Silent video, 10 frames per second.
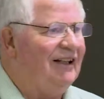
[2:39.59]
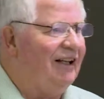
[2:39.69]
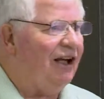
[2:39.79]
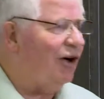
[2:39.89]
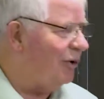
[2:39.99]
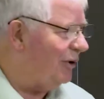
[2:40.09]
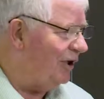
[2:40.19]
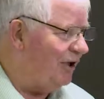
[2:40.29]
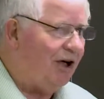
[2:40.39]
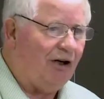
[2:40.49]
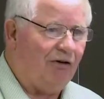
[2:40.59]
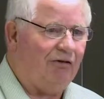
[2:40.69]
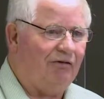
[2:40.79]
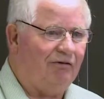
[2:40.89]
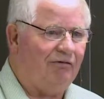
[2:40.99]
they already know.
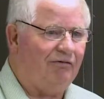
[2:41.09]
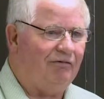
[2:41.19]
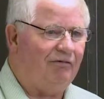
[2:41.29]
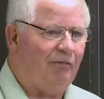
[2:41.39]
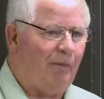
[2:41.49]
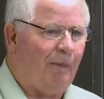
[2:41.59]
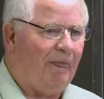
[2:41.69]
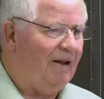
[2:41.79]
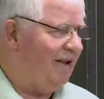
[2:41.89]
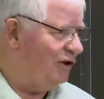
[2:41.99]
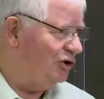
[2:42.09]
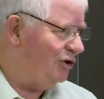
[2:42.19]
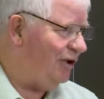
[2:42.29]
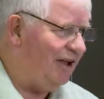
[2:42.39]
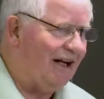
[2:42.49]
Now,
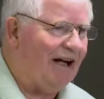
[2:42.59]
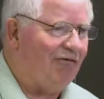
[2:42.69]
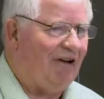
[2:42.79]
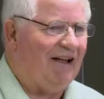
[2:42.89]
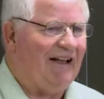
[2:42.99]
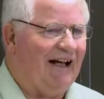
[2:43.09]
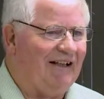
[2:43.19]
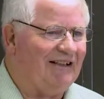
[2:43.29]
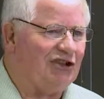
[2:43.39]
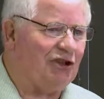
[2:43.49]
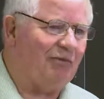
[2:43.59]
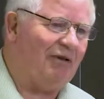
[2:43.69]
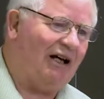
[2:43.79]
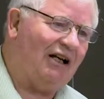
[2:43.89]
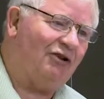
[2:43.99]
Judy and I found out that
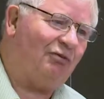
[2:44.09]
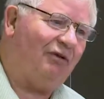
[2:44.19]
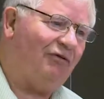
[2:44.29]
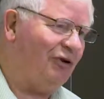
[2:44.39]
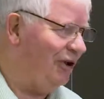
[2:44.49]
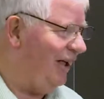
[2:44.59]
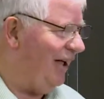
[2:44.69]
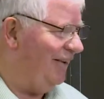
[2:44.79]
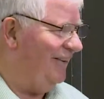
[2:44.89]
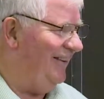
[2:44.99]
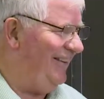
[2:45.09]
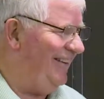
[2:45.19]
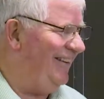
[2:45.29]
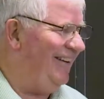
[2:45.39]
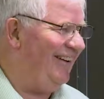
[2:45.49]
sometimes we forget.
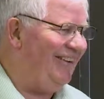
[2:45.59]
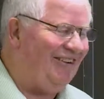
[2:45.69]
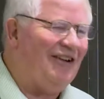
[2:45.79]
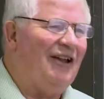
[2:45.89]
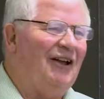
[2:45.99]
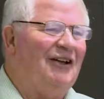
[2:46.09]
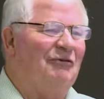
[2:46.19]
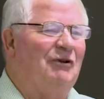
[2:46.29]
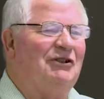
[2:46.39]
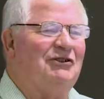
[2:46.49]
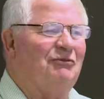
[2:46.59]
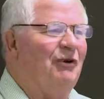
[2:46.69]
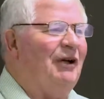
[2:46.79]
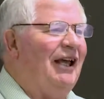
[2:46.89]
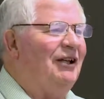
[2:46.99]
We
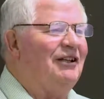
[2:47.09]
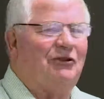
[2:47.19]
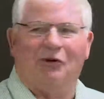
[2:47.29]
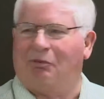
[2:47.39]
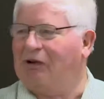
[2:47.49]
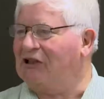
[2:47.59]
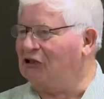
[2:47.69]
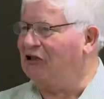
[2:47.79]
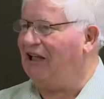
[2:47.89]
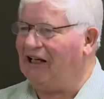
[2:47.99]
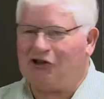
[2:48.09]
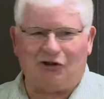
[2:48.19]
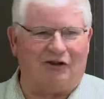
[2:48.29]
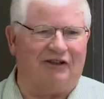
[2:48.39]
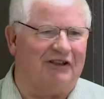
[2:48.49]
had to do a
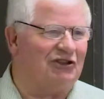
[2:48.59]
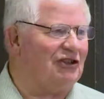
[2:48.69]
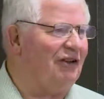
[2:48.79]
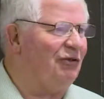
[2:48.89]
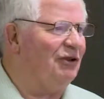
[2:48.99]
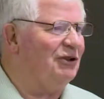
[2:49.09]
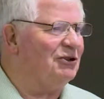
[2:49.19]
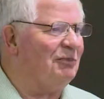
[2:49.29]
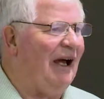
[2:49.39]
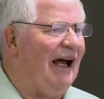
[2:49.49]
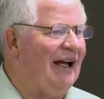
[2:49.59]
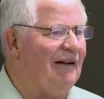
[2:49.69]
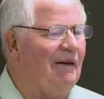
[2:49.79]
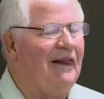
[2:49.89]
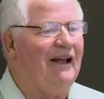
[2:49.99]
presentation on this several years
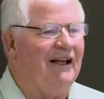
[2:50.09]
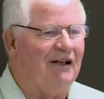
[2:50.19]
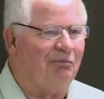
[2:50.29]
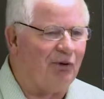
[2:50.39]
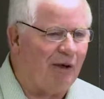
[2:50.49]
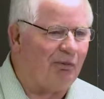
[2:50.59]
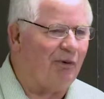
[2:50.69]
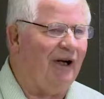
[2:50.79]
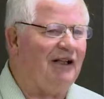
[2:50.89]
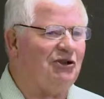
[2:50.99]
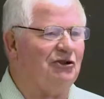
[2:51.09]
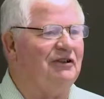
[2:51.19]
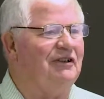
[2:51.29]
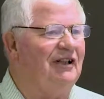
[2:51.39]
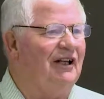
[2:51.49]
back, and in
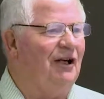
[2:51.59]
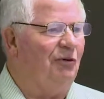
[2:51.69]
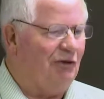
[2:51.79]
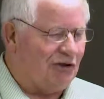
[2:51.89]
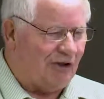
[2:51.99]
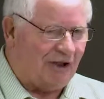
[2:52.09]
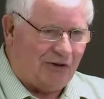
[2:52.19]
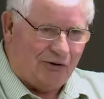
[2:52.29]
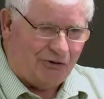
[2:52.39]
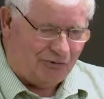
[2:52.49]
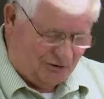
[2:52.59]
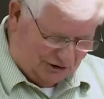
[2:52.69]
preparation, we started going through